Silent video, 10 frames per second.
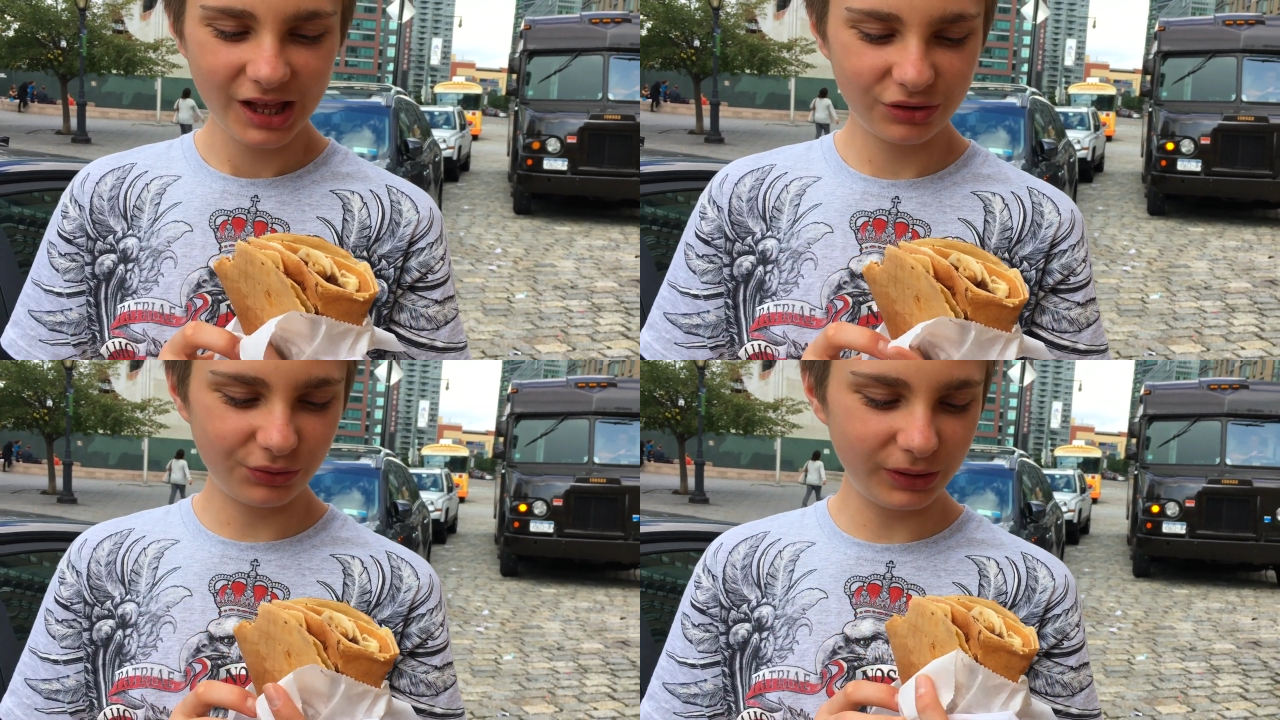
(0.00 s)

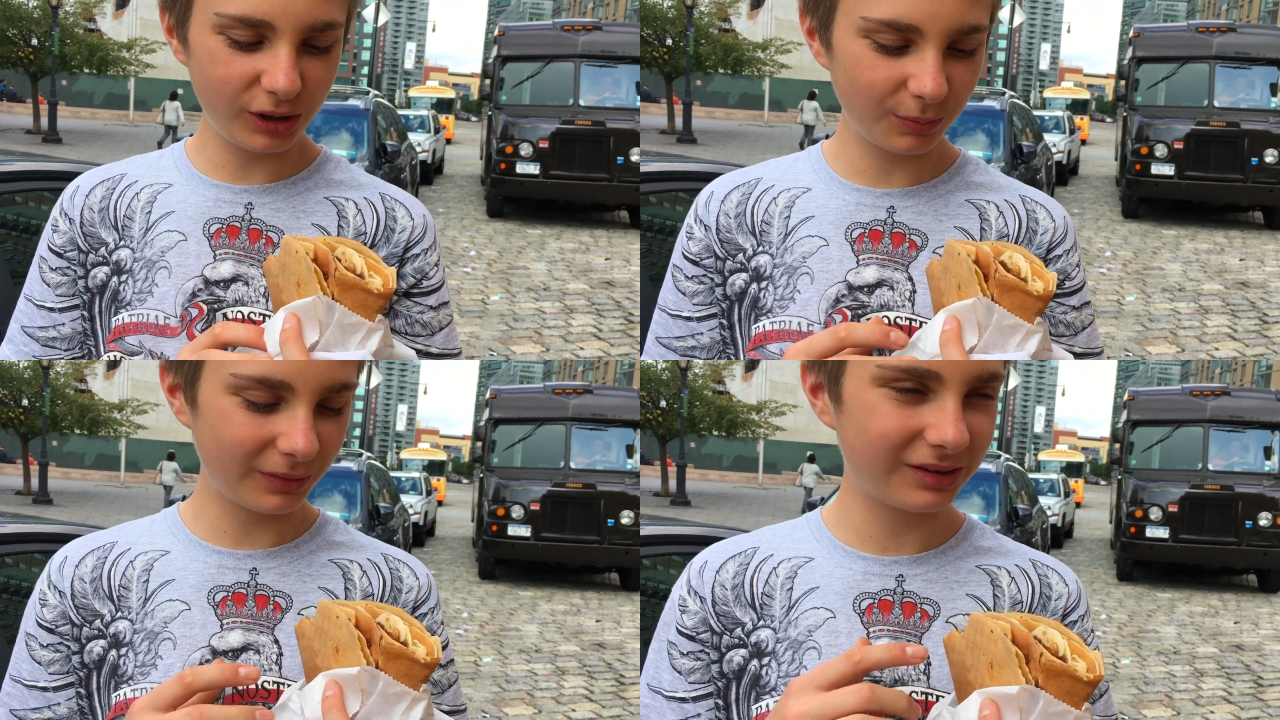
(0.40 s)
It's really
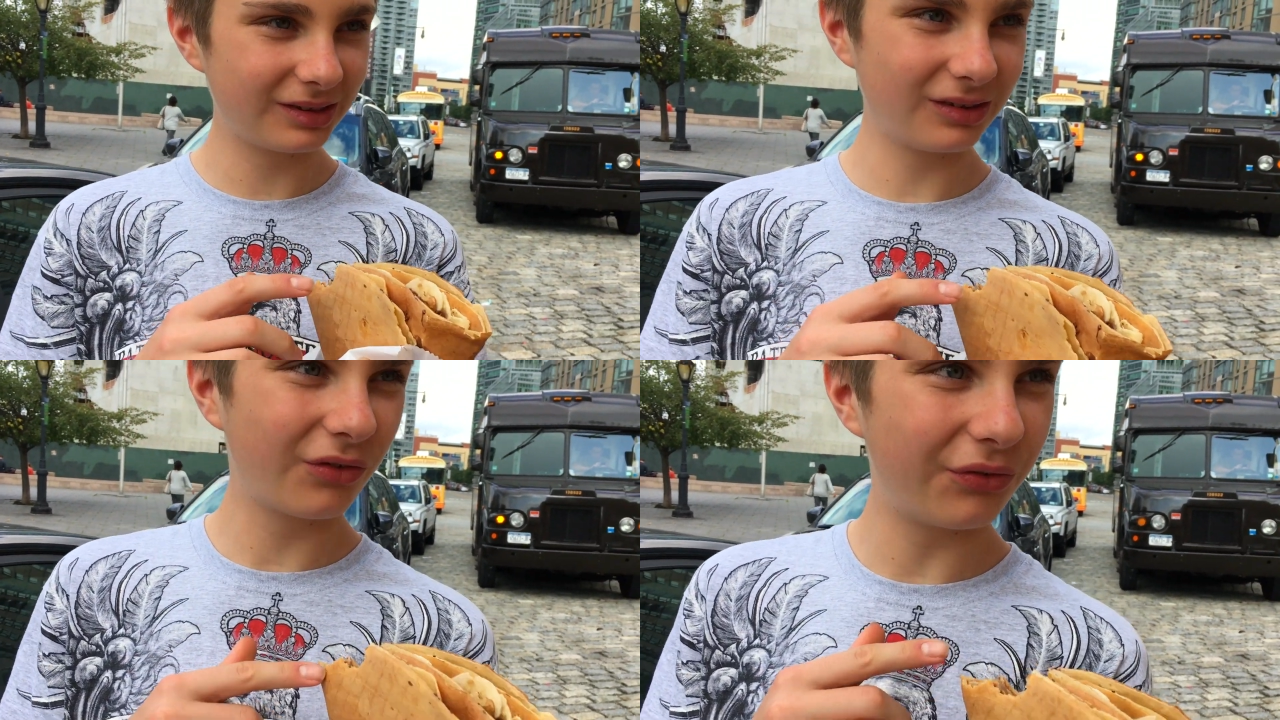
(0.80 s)
good
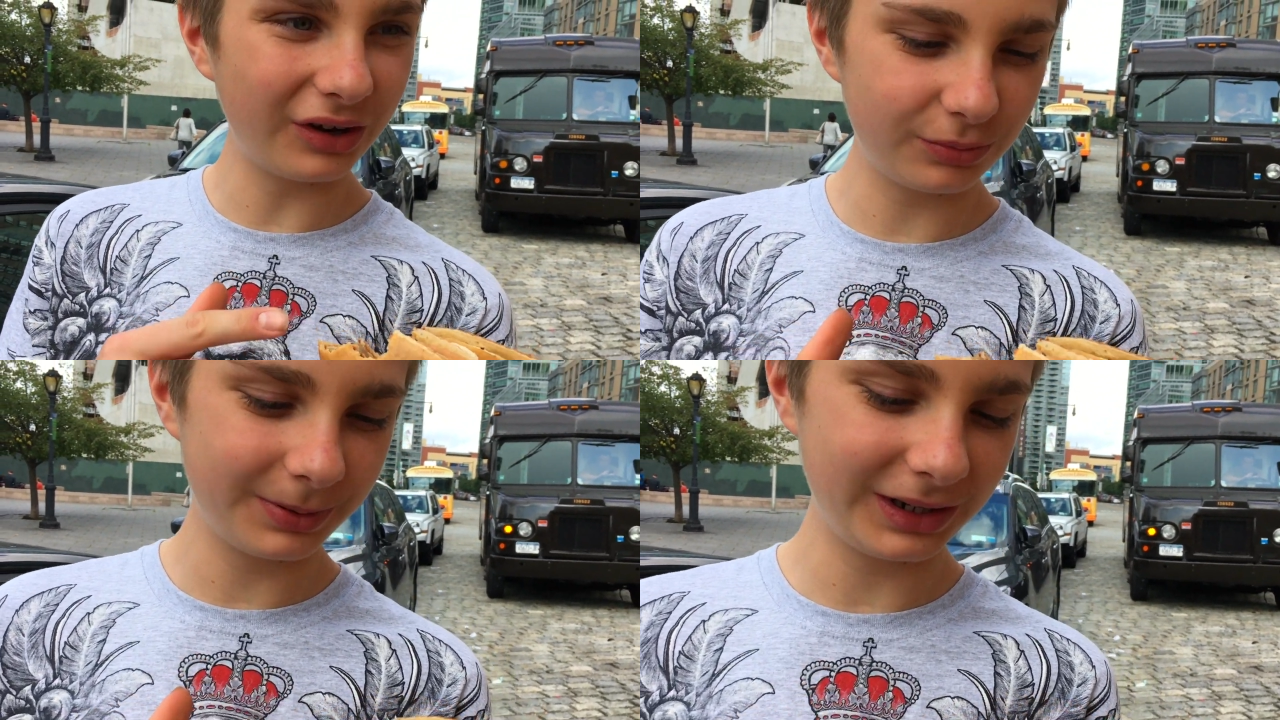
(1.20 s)
because it's
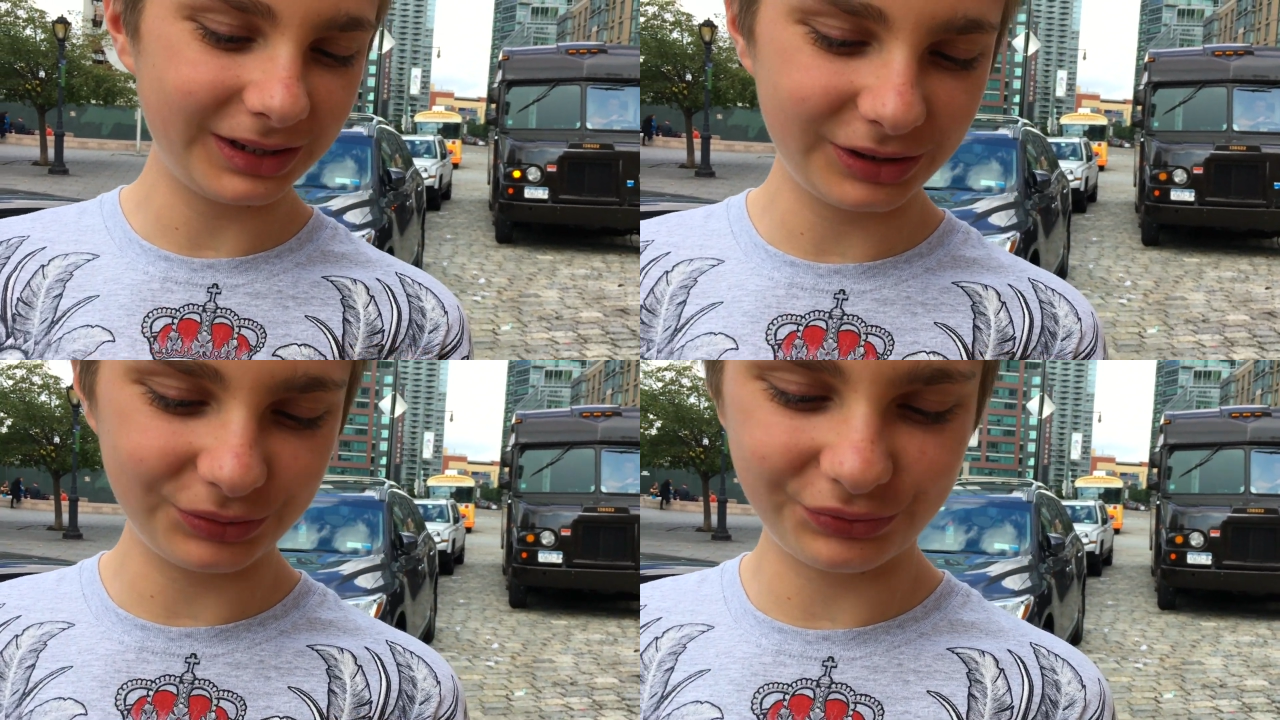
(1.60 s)
fresh
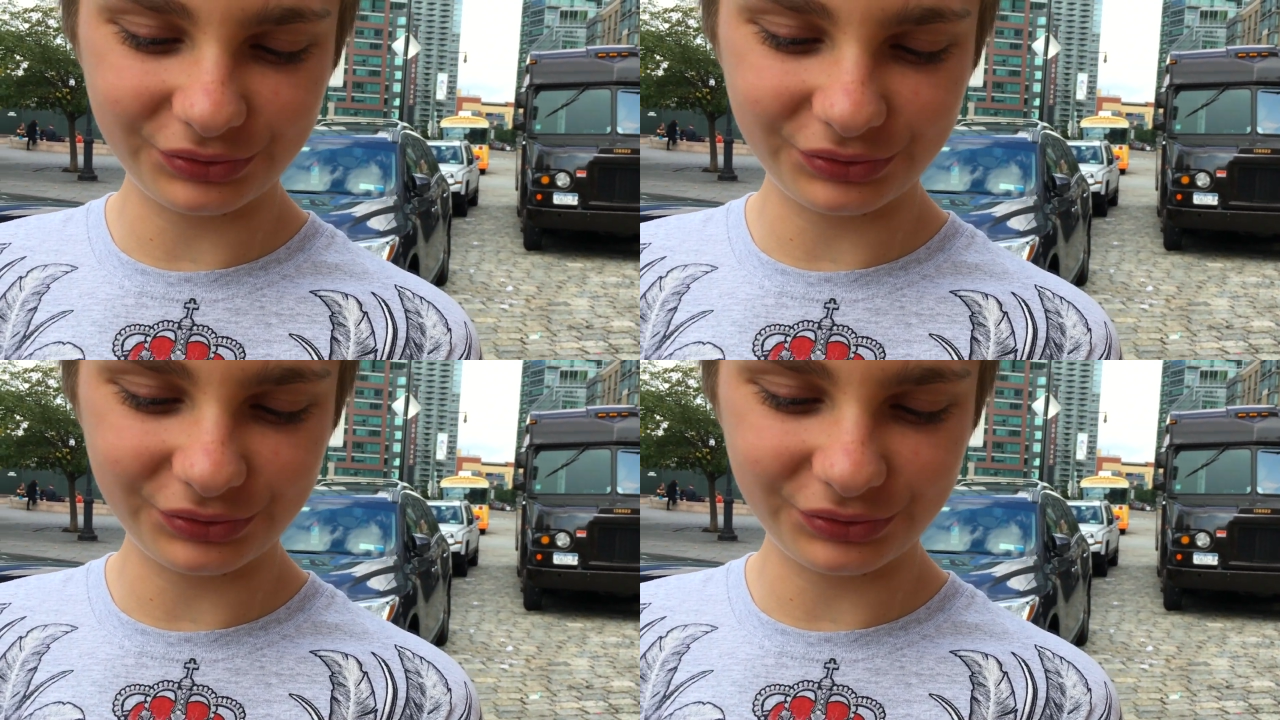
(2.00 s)
banana and